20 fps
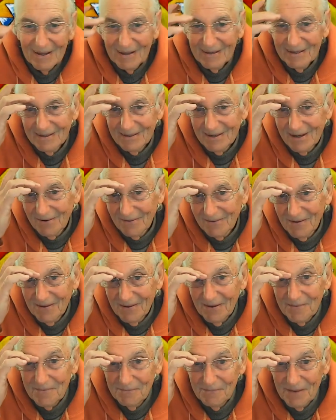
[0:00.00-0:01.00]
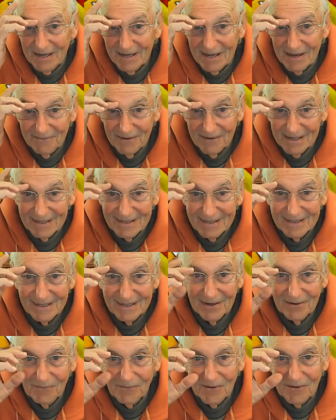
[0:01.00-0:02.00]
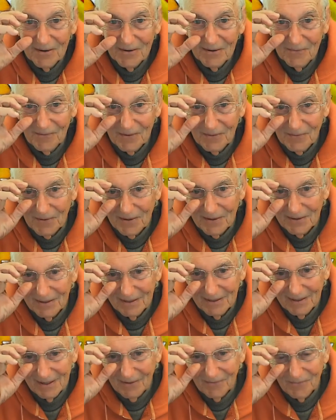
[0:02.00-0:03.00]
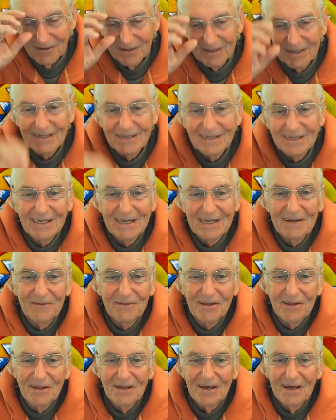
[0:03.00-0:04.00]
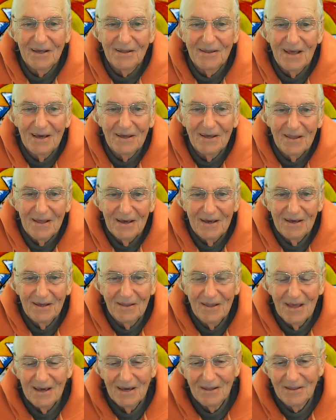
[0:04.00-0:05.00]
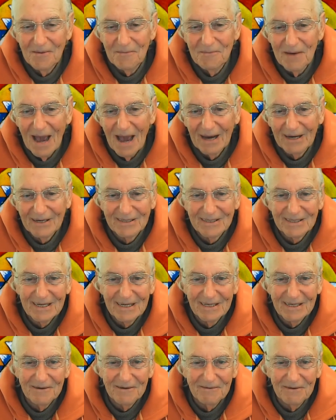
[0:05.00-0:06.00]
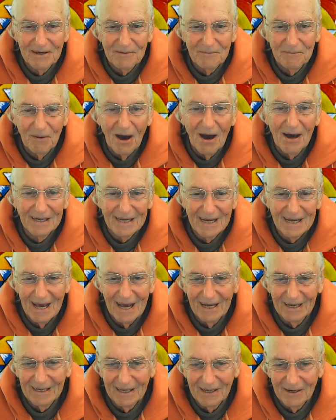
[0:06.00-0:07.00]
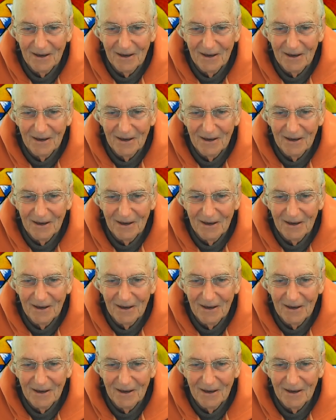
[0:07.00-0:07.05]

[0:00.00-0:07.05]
You know, many of us were conceived in the back seat of a Pontiac